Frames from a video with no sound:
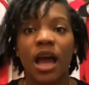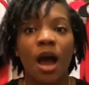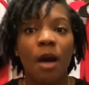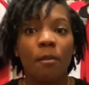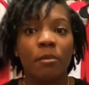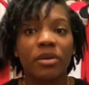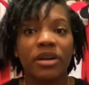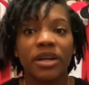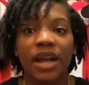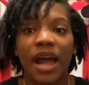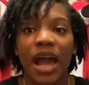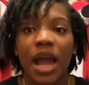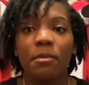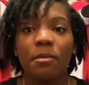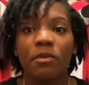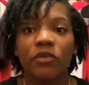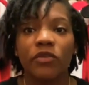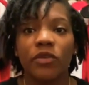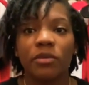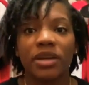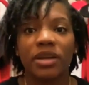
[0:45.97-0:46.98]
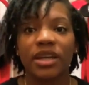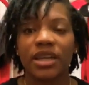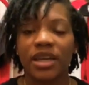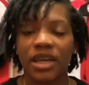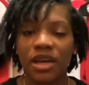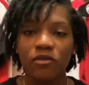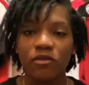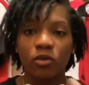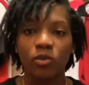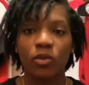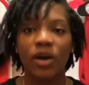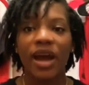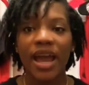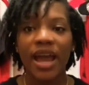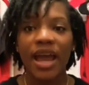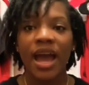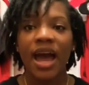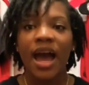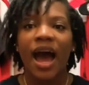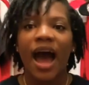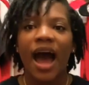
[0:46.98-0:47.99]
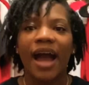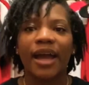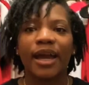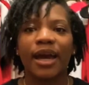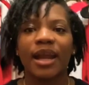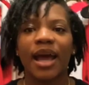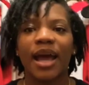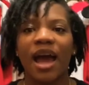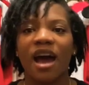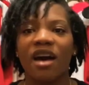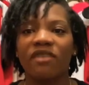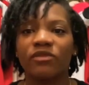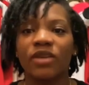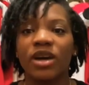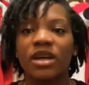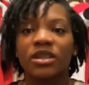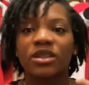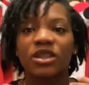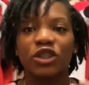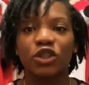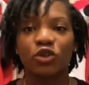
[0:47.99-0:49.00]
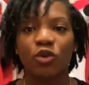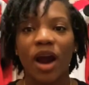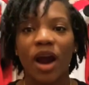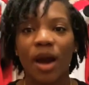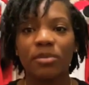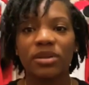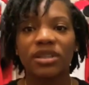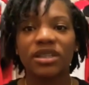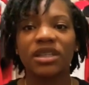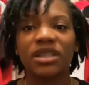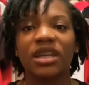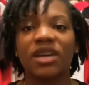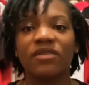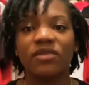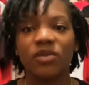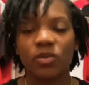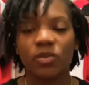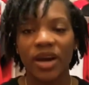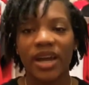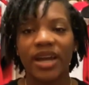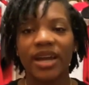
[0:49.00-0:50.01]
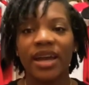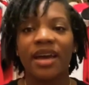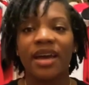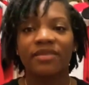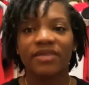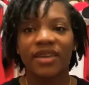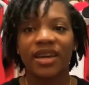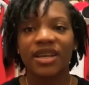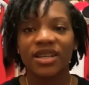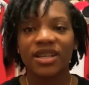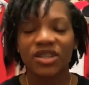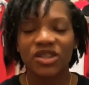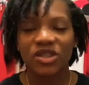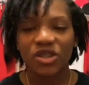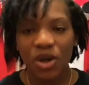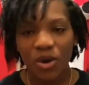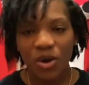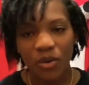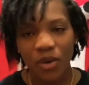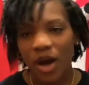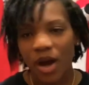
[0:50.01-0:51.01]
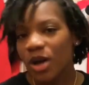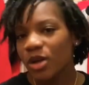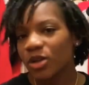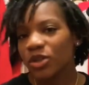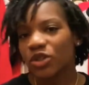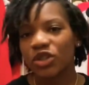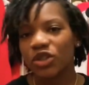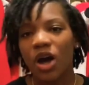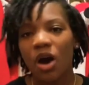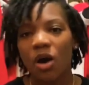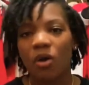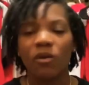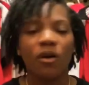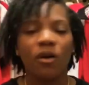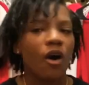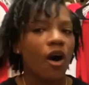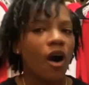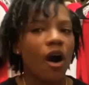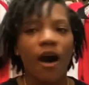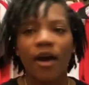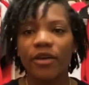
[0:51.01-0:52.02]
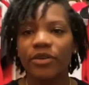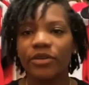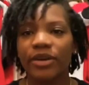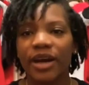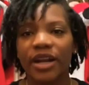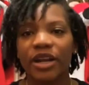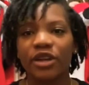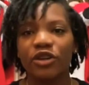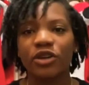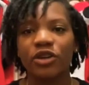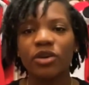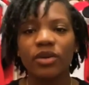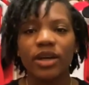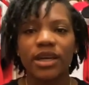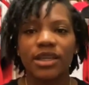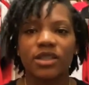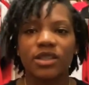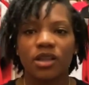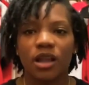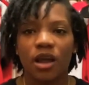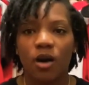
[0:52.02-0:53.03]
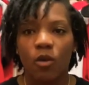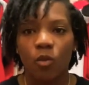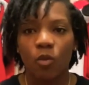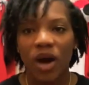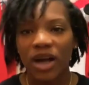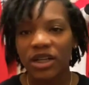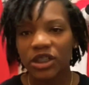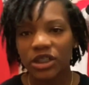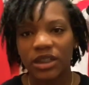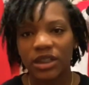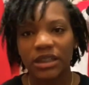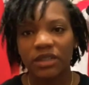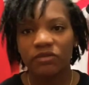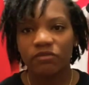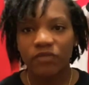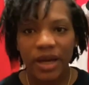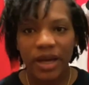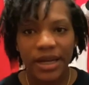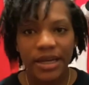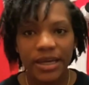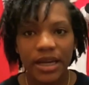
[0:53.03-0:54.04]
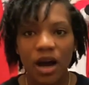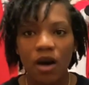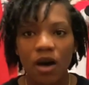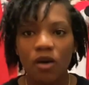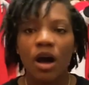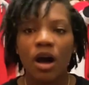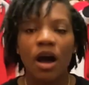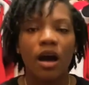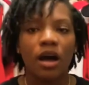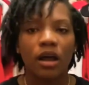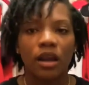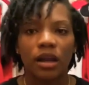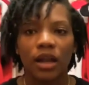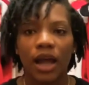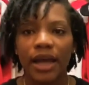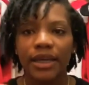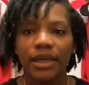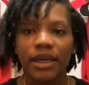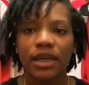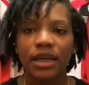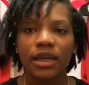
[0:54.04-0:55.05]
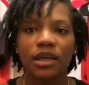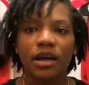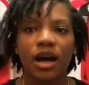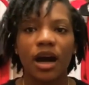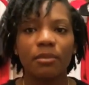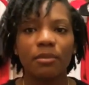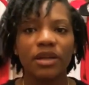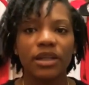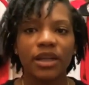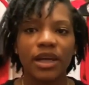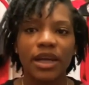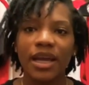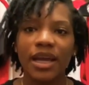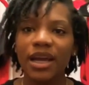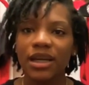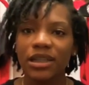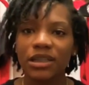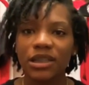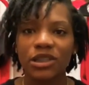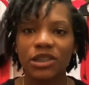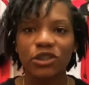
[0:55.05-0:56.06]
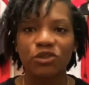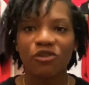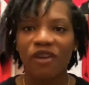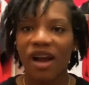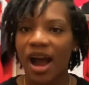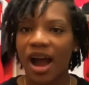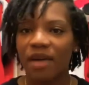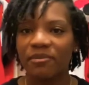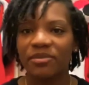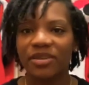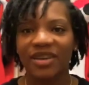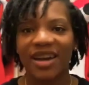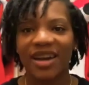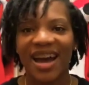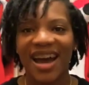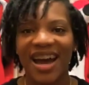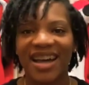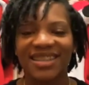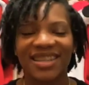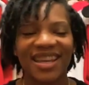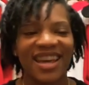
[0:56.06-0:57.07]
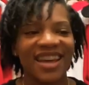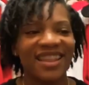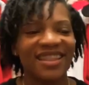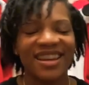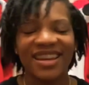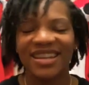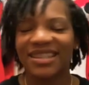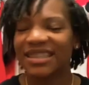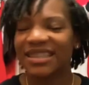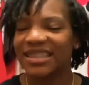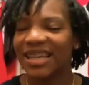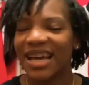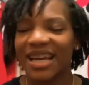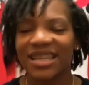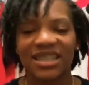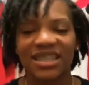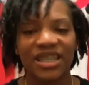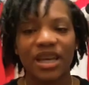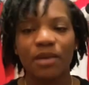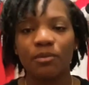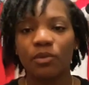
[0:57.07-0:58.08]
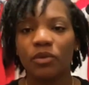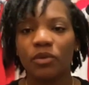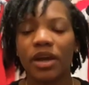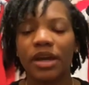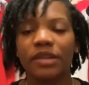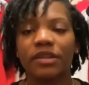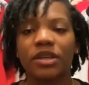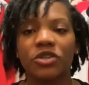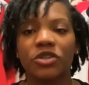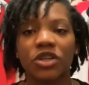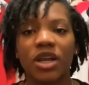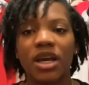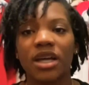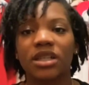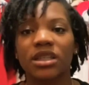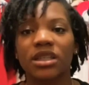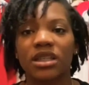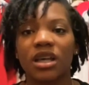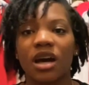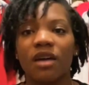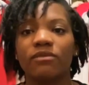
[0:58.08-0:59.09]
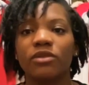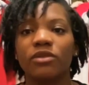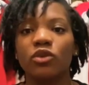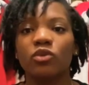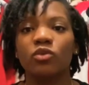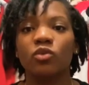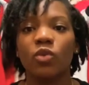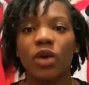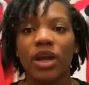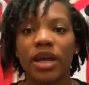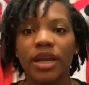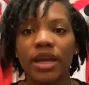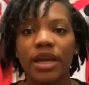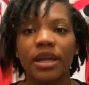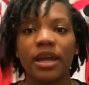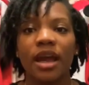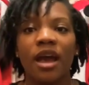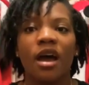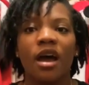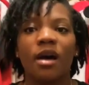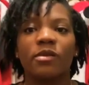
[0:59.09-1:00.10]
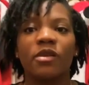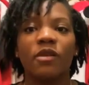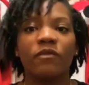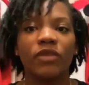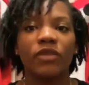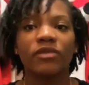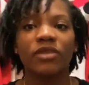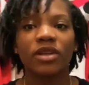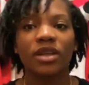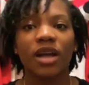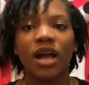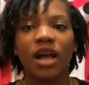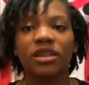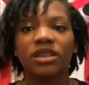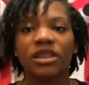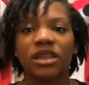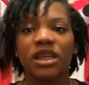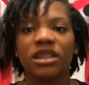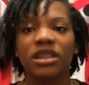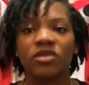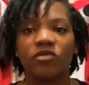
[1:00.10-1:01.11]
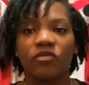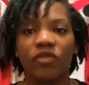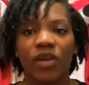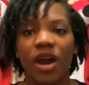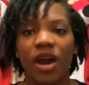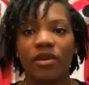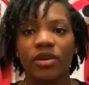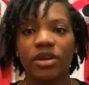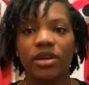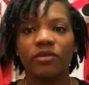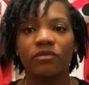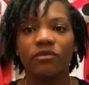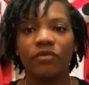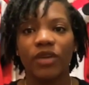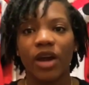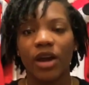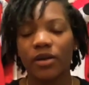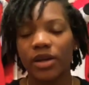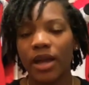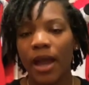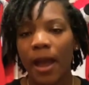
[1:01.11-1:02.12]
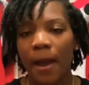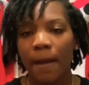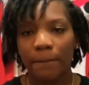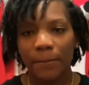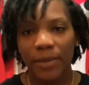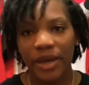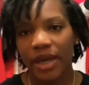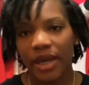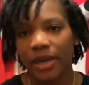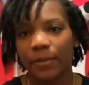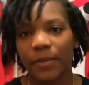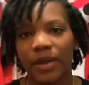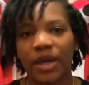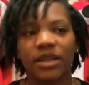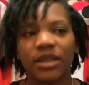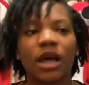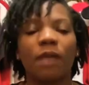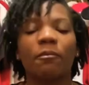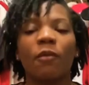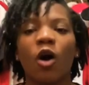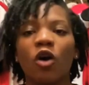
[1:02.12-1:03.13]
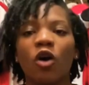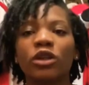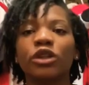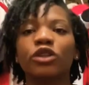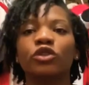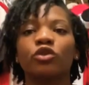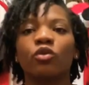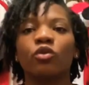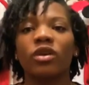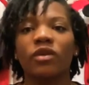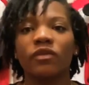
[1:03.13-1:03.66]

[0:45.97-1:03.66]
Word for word: But in able for me to give away, I got to have subscribers to give away things too. So all you got to do is watch this video, like it, comment, and subscribe, you guys. And it's that simple. And the chances of you winning the $50 is very, very big because I'm only doing